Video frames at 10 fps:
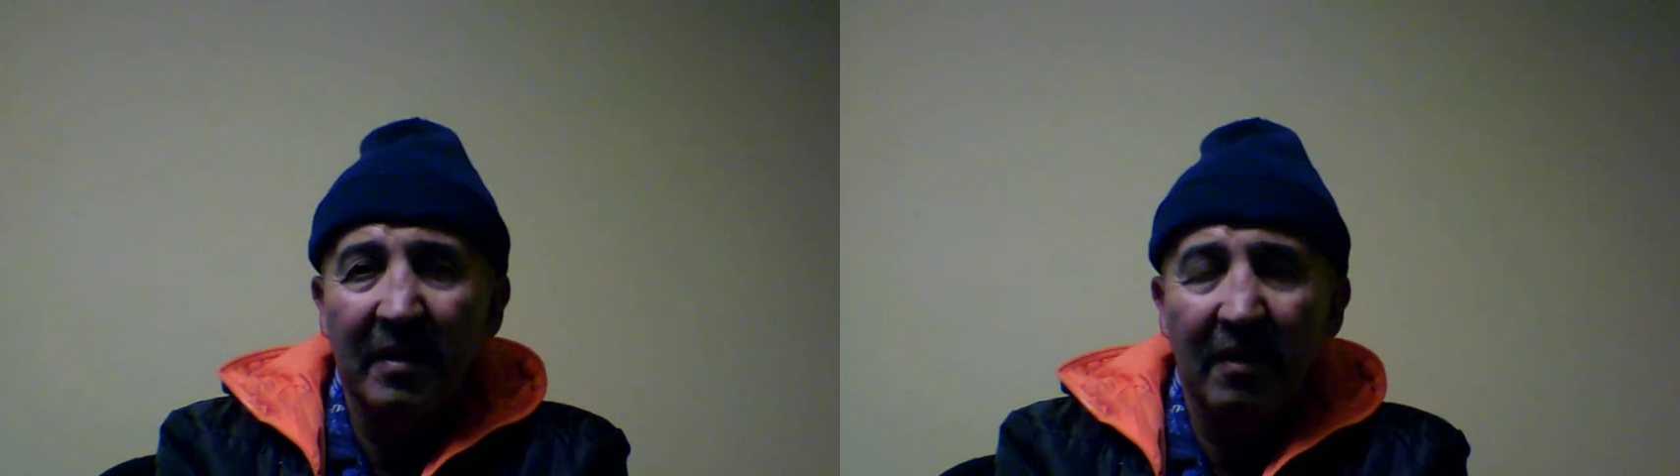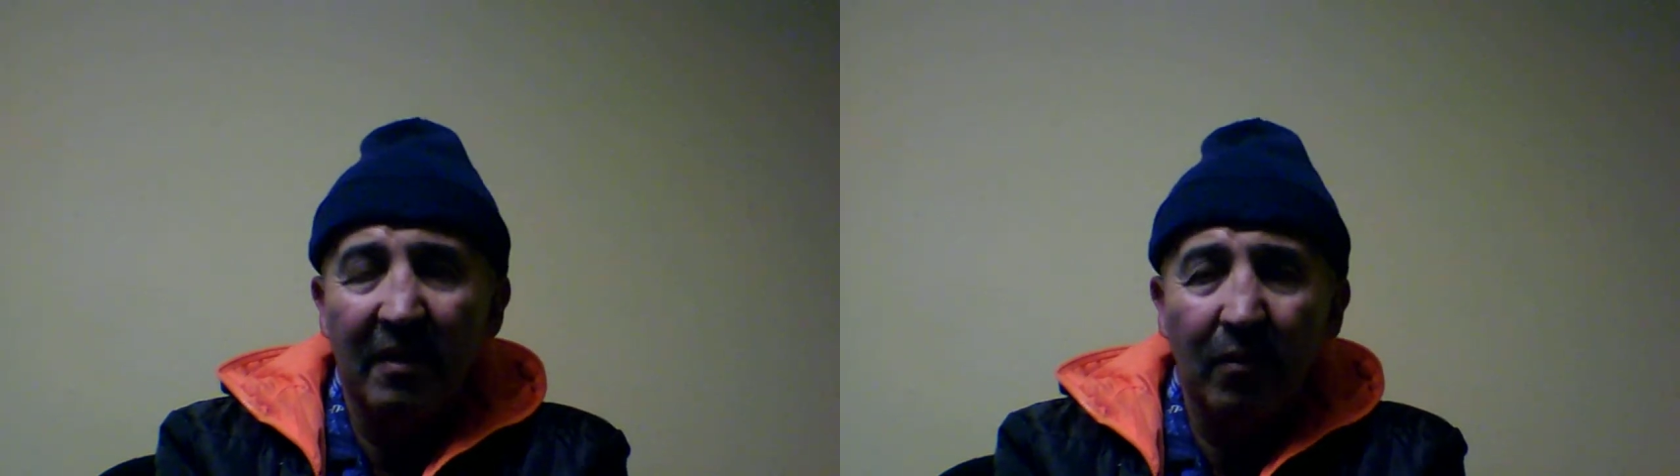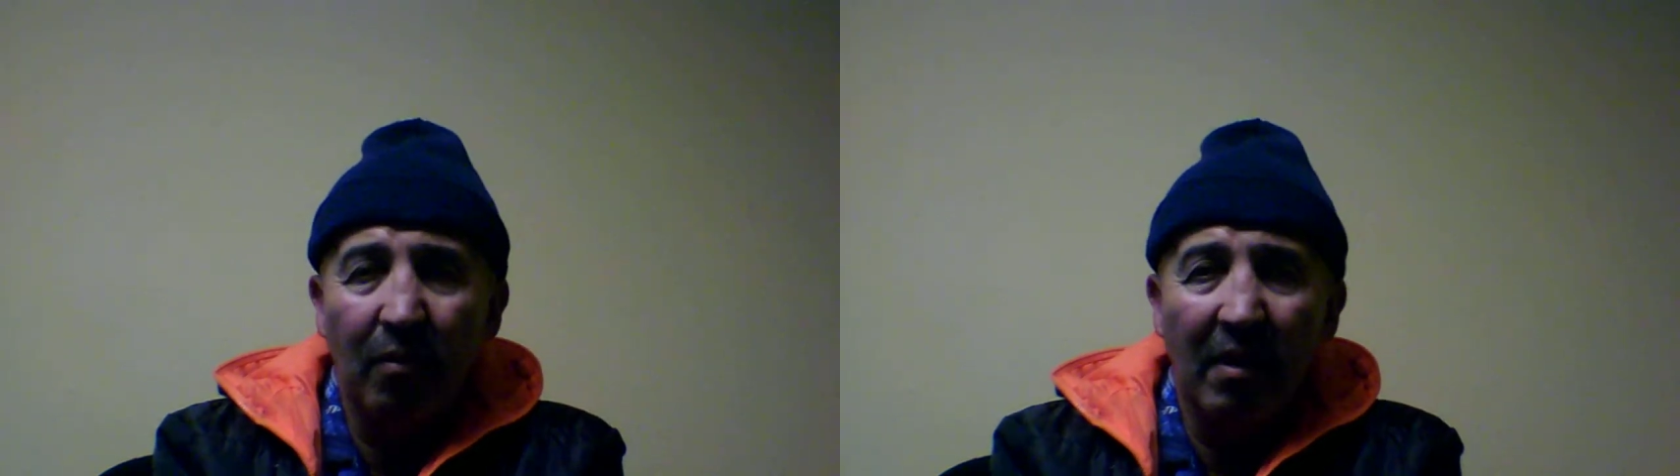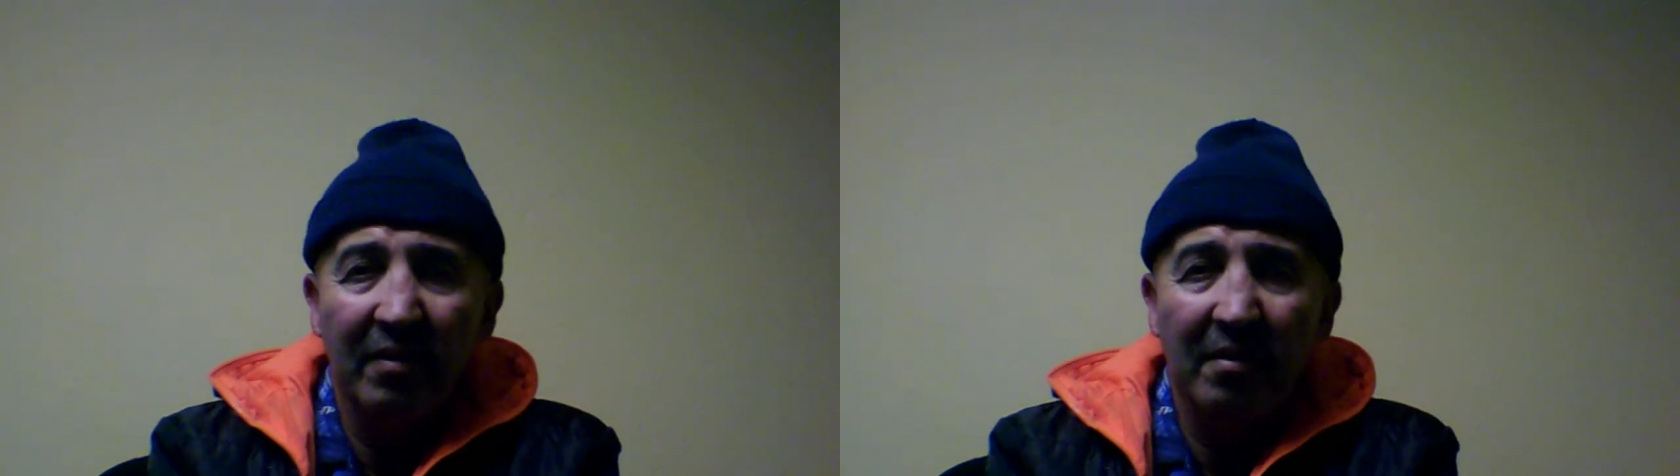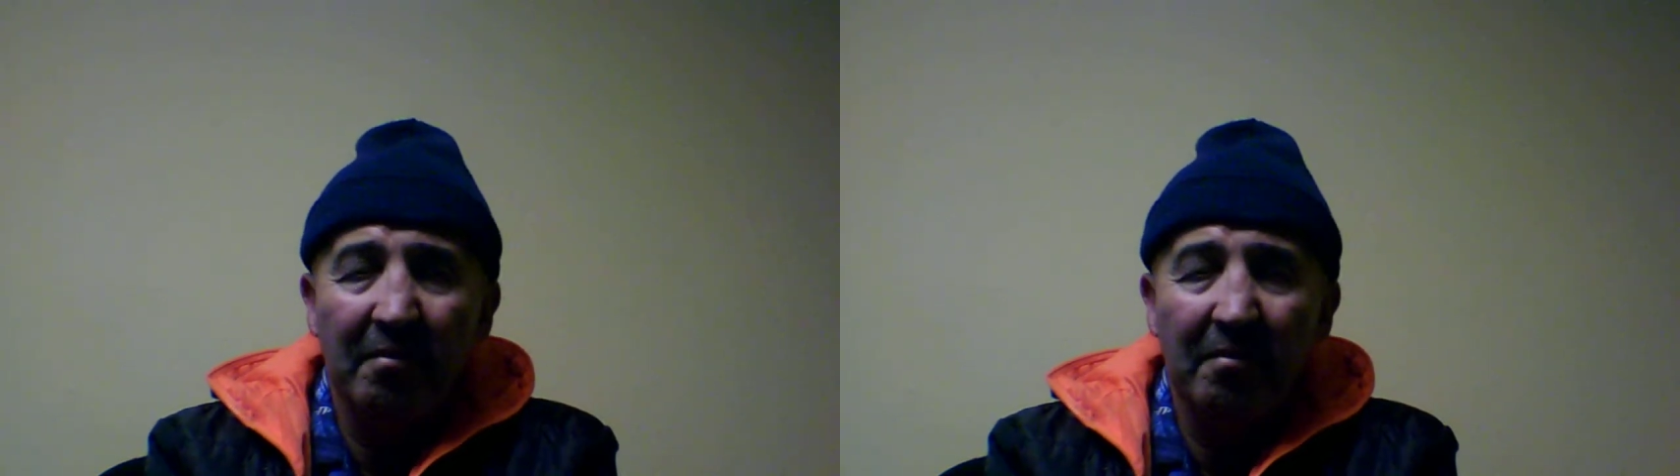of
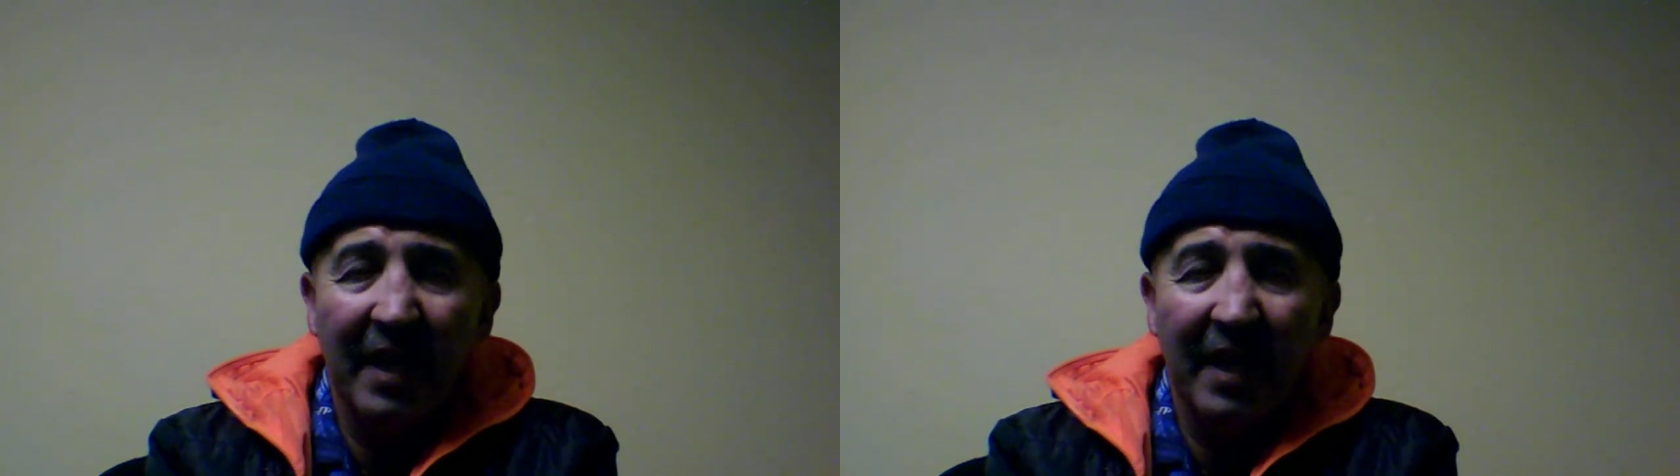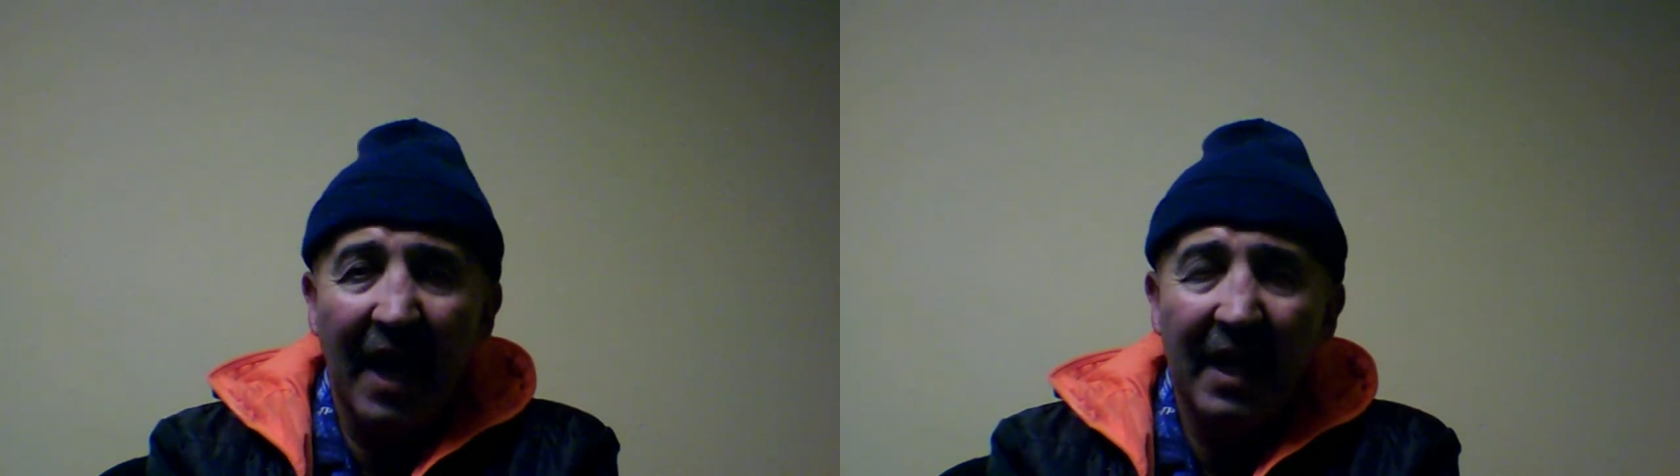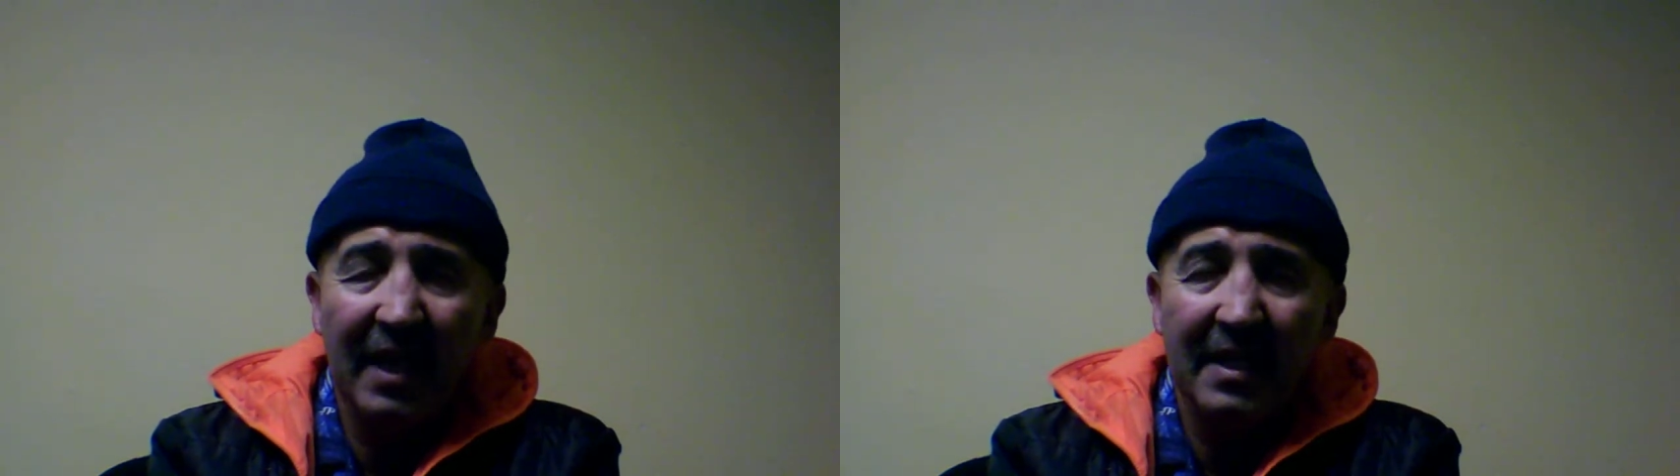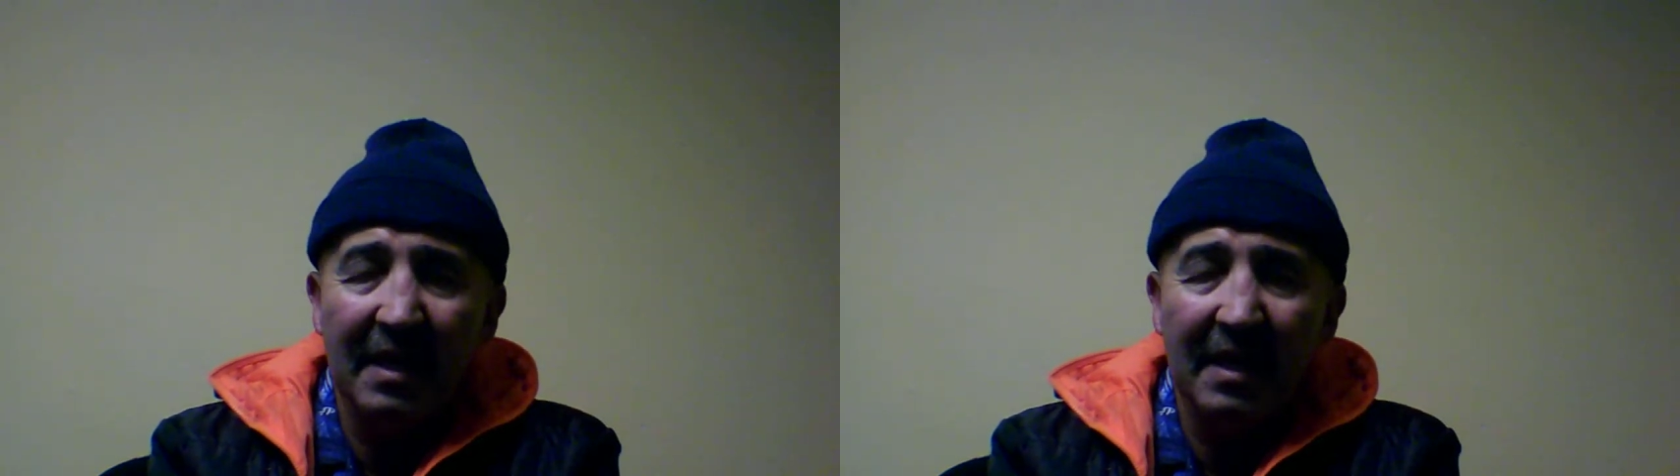quantum mechanics,